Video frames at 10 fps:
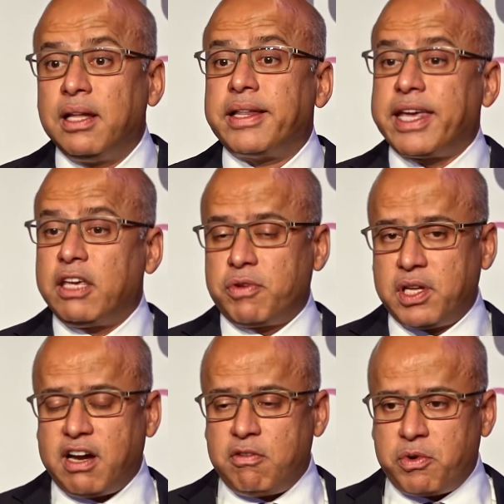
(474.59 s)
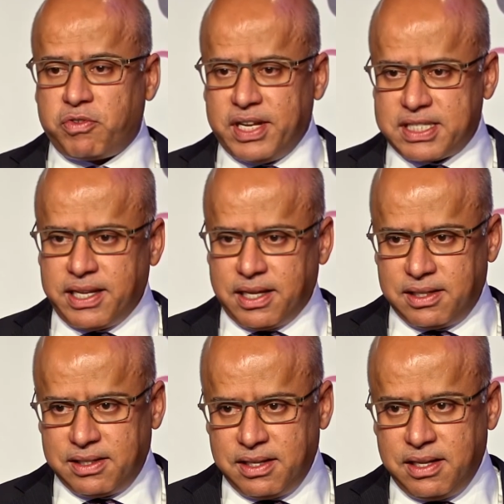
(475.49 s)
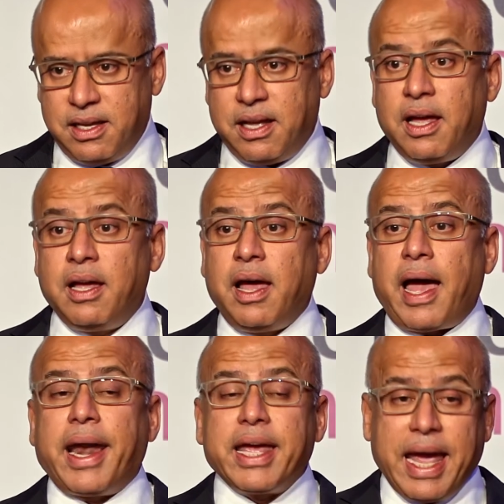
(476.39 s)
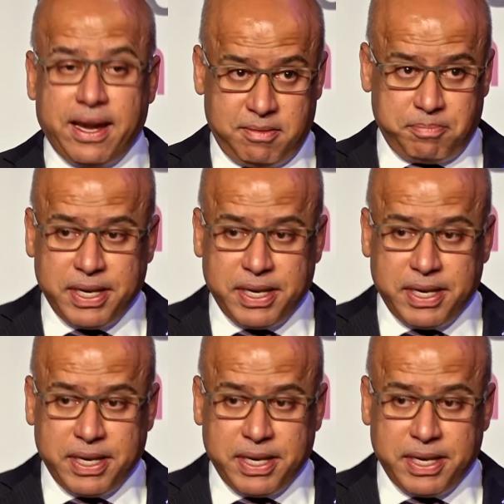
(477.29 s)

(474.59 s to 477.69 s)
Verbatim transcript: Thank you for the government for listening. And again,